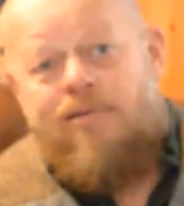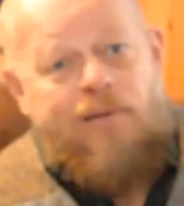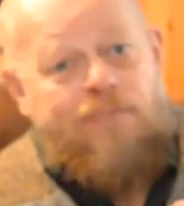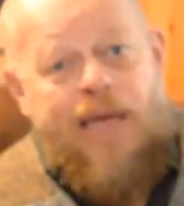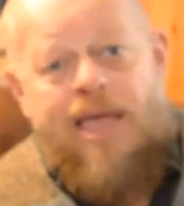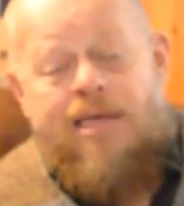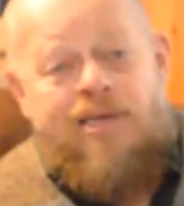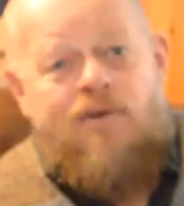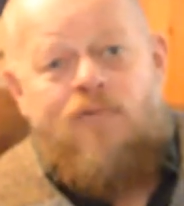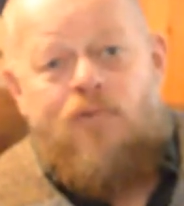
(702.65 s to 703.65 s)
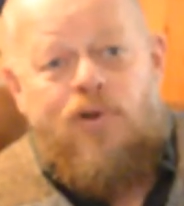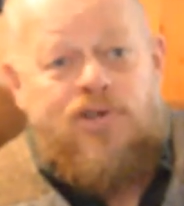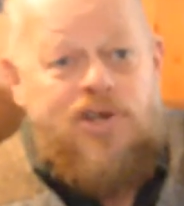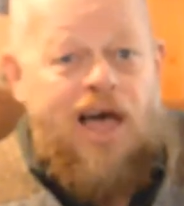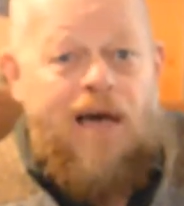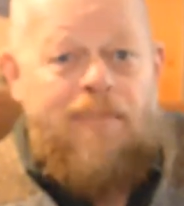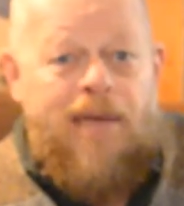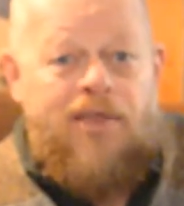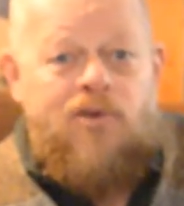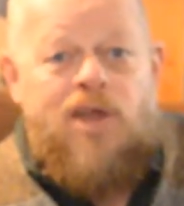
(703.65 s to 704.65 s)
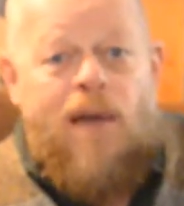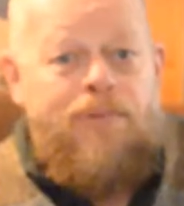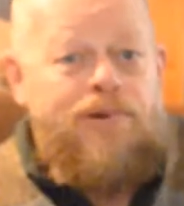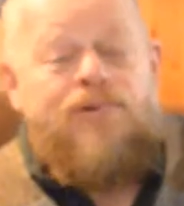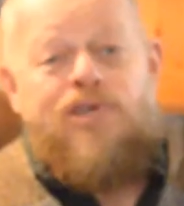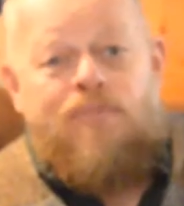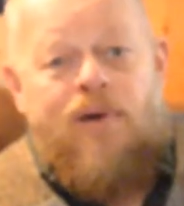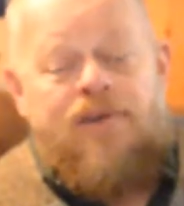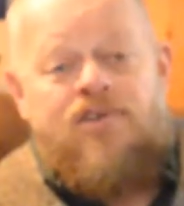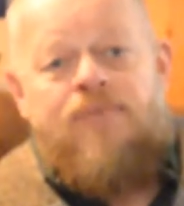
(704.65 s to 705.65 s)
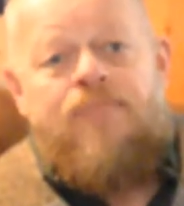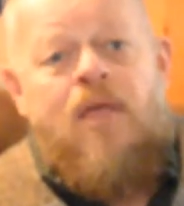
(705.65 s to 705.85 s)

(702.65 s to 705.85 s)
they're paying you for a job and you're not producing much.